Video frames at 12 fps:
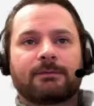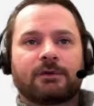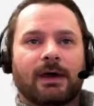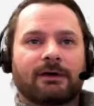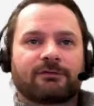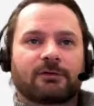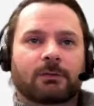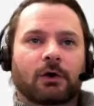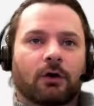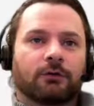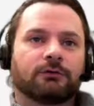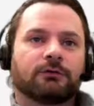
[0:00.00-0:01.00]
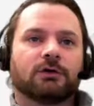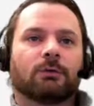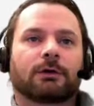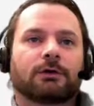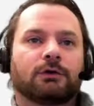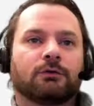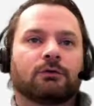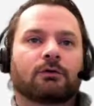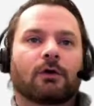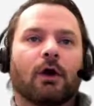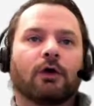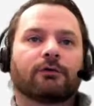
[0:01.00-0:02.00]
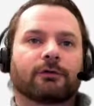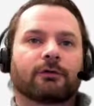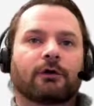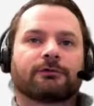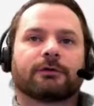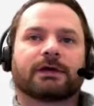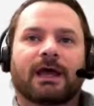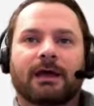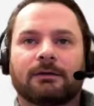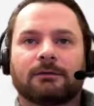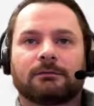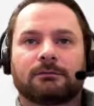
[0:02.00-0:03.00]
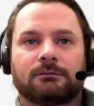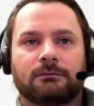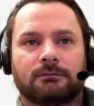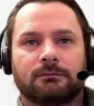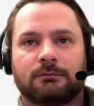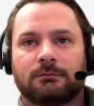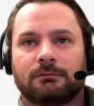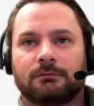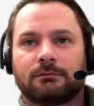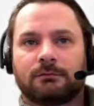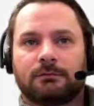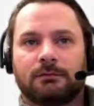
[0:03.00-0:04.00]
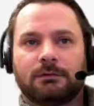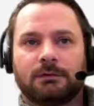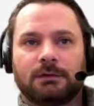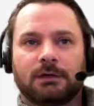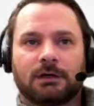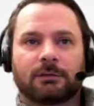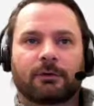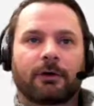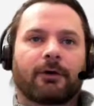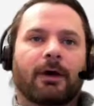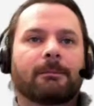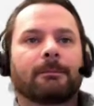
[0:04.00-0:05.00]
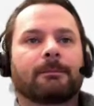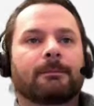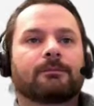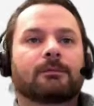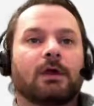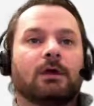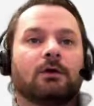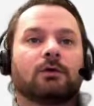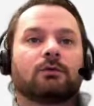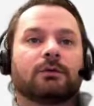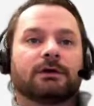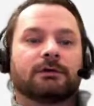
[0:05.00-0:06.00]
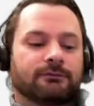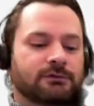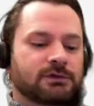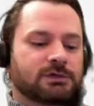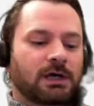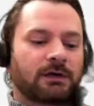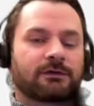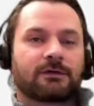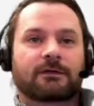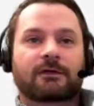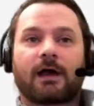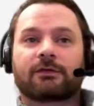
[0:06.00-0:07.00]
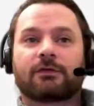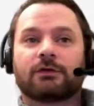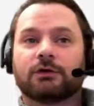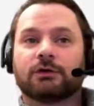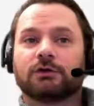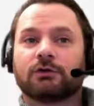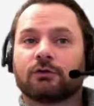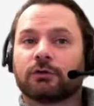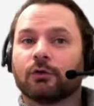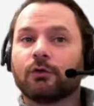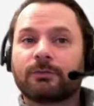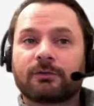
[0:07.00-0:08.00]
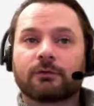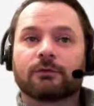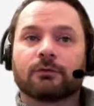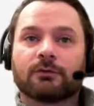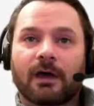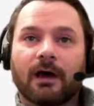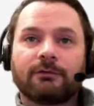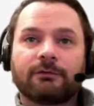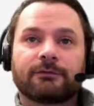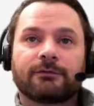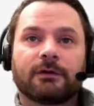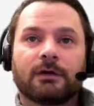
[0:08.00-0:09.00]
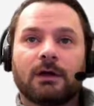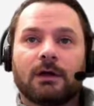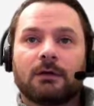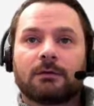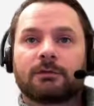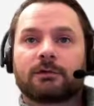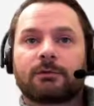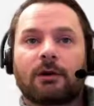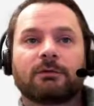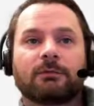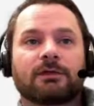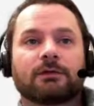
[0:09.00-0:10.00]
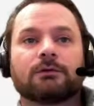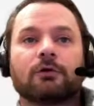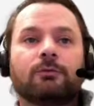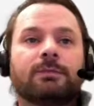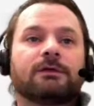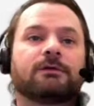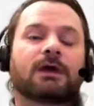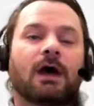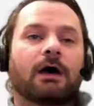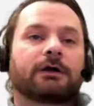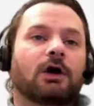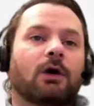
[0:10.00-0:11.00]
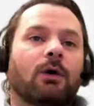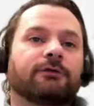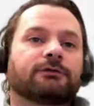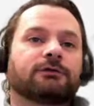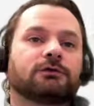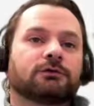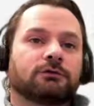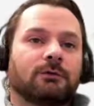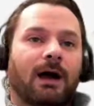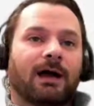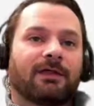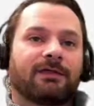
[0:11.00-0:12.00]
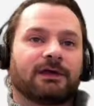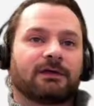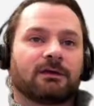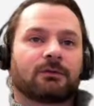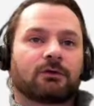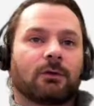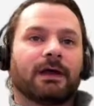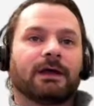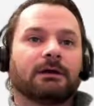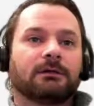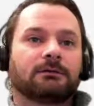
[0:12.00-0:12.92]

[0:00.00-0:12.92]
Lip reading: you have some code that you want to use over and over again in a program. We've just discussed that you can use loops to do stuff. The problem with a loop is you can't go off and do other things in between